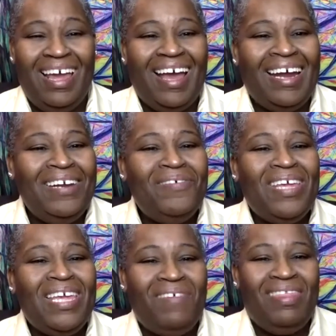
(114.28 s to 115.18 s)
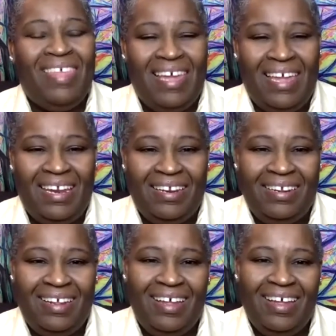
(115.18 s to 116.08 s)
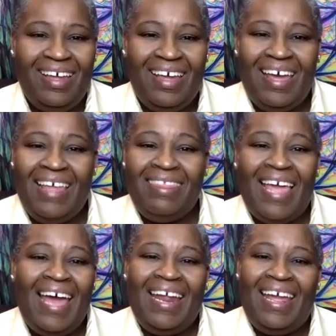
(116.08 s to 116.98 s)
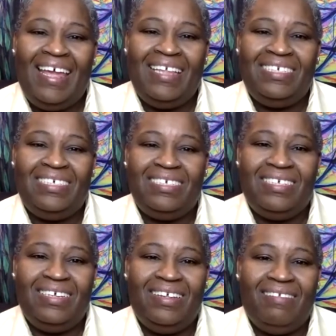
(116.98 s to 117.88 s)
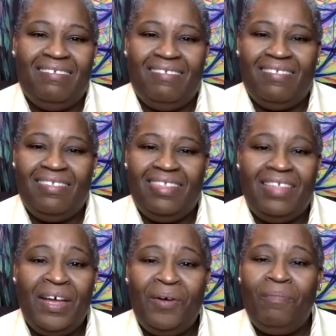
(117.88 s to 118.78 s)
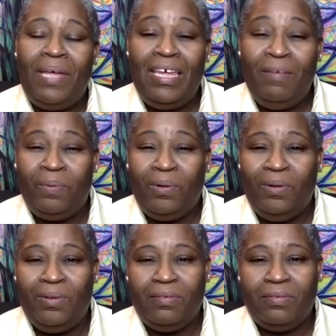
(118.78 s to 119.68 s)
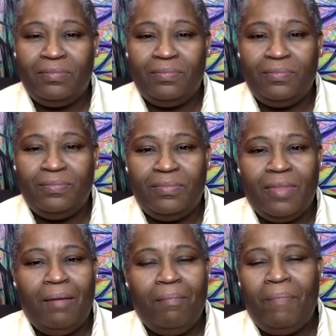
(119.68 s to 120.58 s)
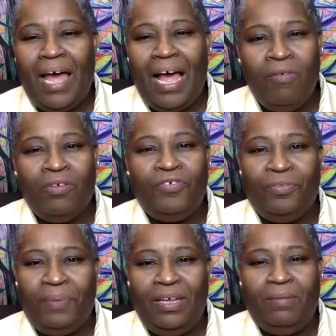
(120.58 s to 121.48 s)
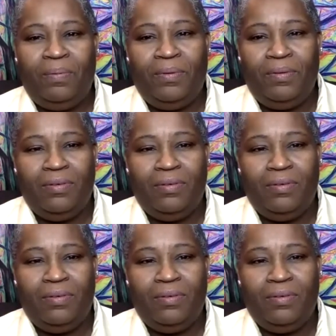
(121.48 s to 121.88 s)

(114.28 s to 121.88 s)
I knew even then, at that age, that there were people, powerful people,